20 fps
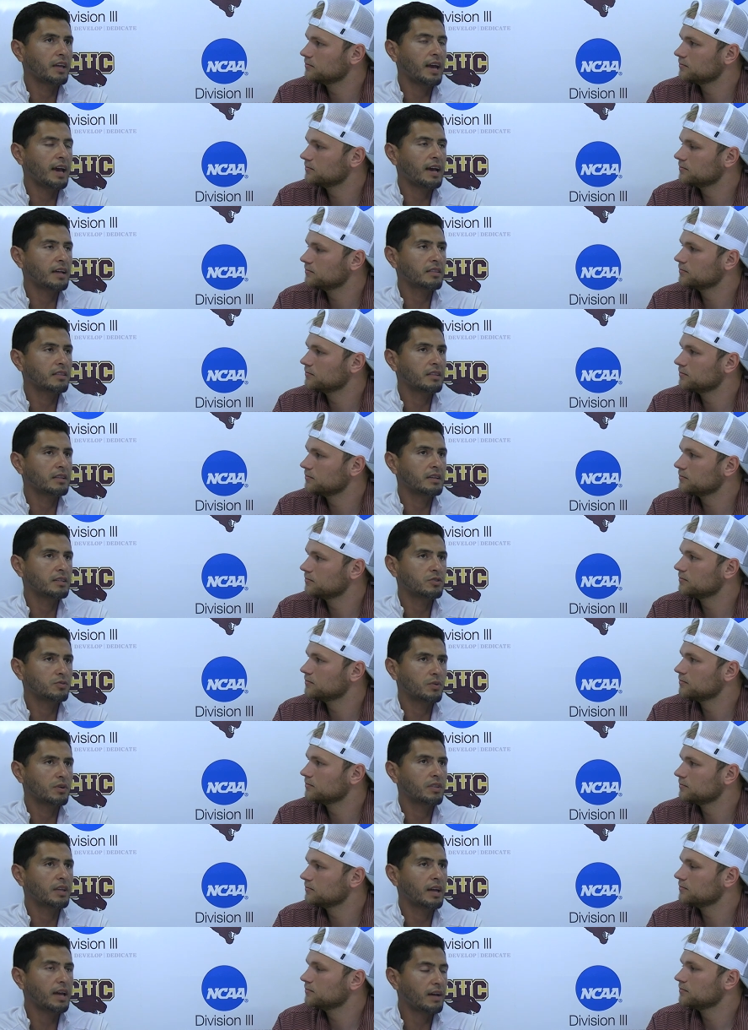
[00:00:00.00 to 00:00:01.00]
Speaker 1: the athletes
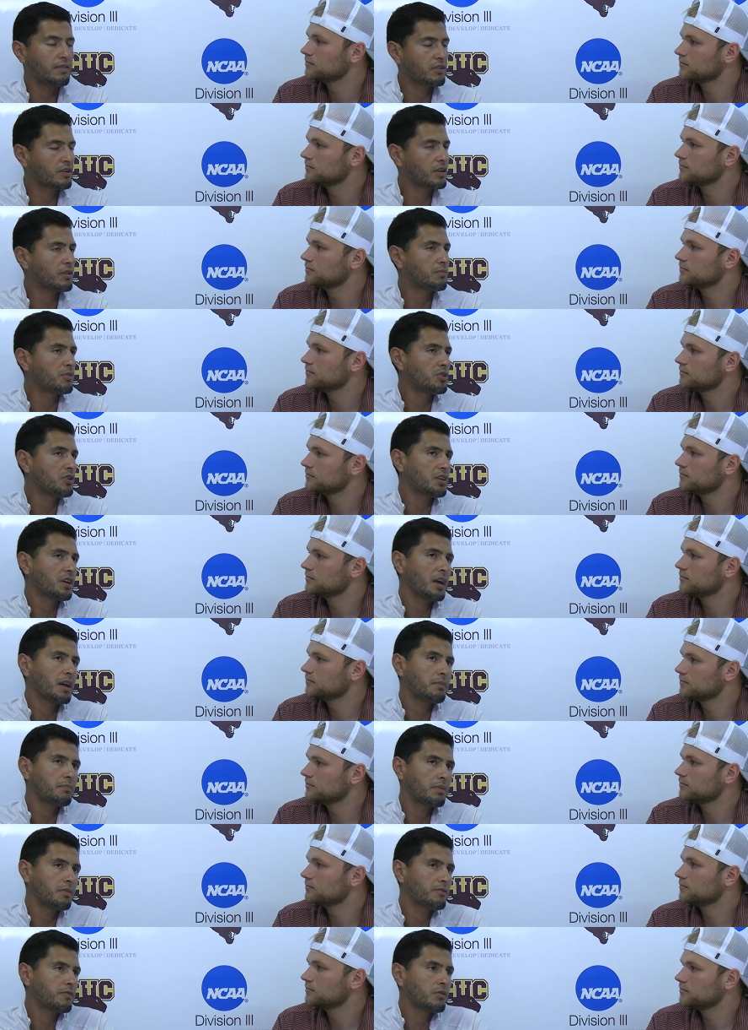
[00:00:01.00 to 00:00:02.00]
where they had to
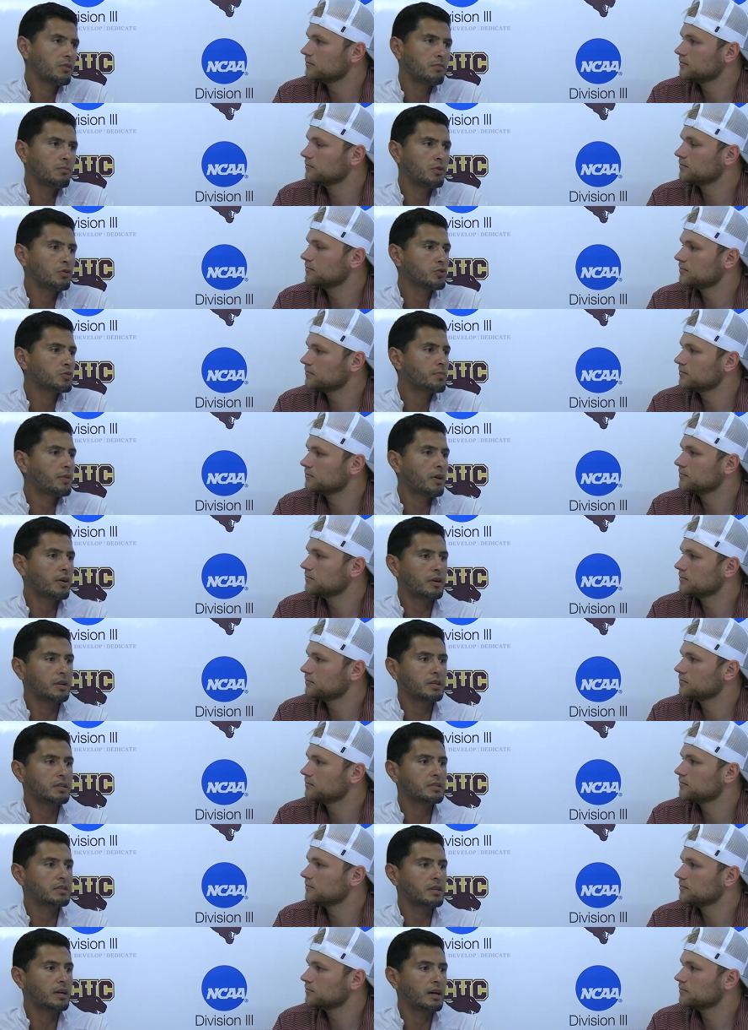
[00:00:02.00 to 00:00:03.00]
communicate but for the most part
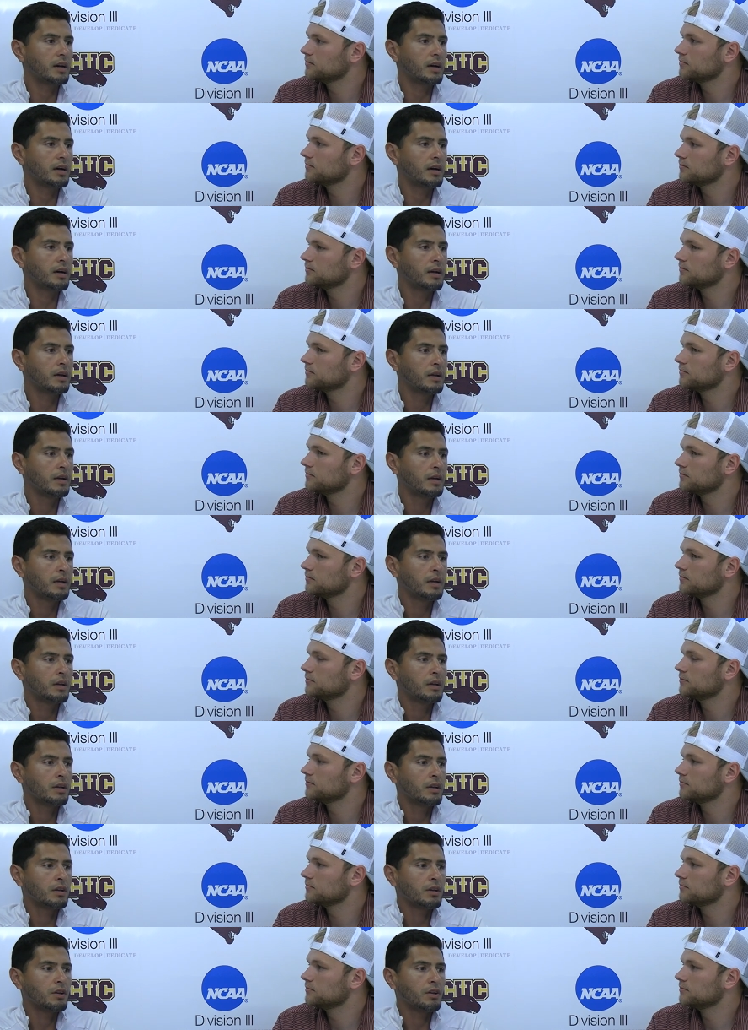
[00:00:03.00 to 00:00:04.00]
is uh,
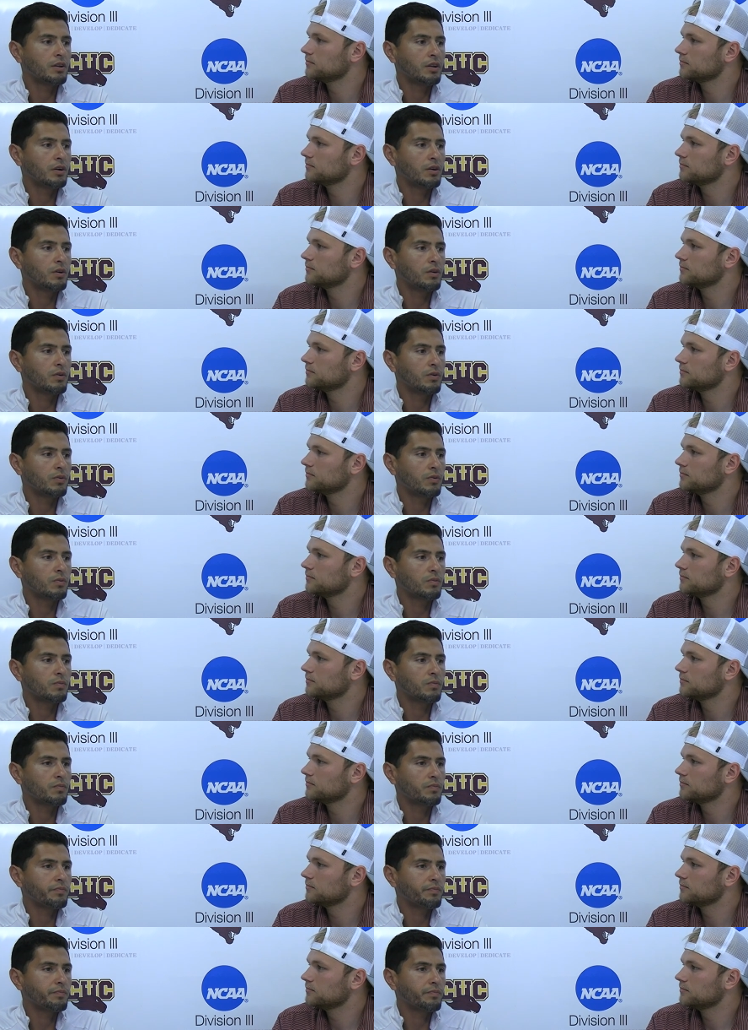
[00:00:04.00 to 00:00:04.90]
you know